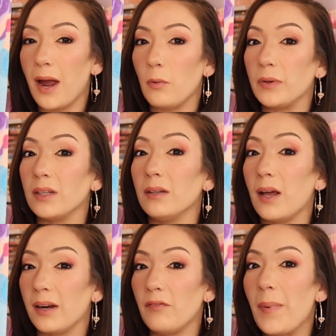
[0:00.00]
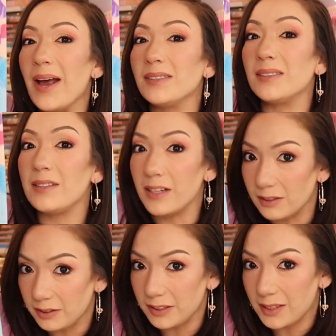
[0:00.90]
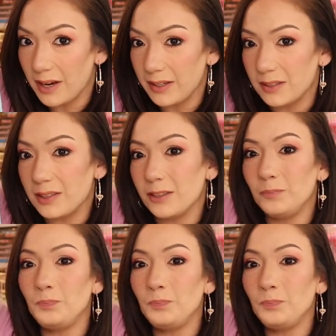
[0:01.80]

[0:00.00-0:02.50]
out with a lot of pastel designs.